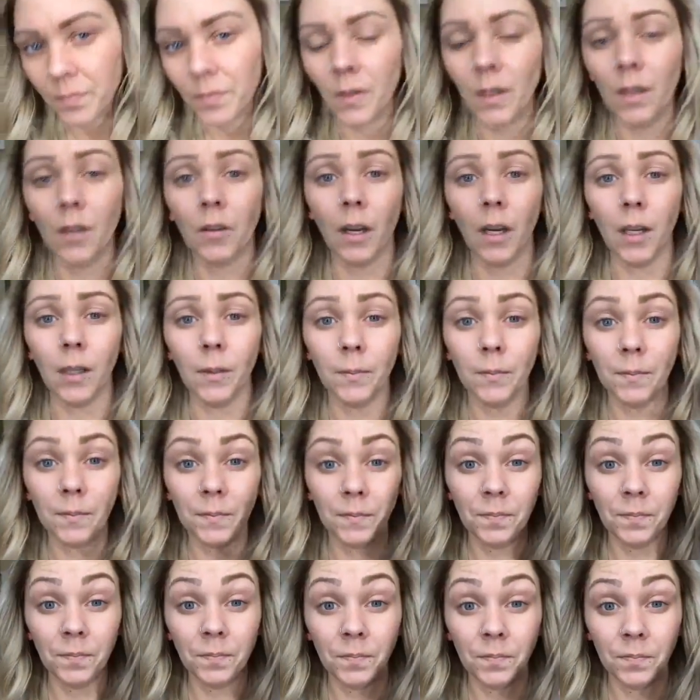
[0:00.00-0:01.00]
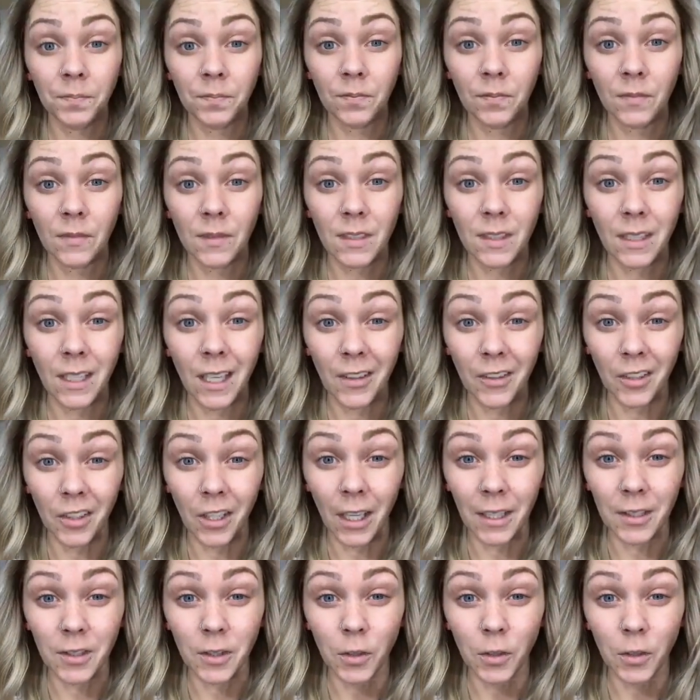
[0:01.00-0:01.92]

Okay, see how they're not